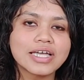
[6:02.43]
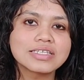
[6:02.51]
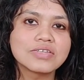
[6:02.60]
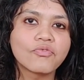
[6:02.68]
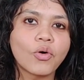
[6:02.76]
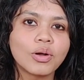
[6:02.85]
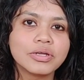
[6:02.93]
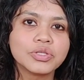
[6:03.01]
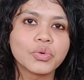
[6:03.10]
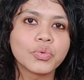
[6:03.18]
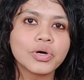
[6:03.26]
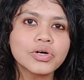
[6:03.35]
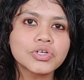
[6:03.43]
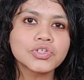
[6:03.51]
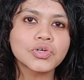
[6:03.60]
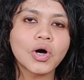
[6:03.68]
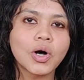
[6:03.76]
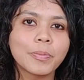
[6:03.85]
gets involved in the
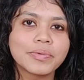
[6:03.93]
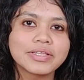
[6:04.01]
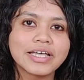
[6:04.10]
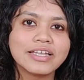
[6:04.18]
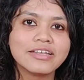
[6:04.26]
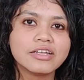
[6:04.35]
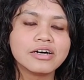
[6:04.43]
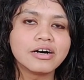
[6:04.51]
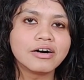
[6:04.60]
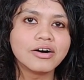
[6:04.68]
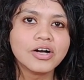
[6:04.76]
workshop, then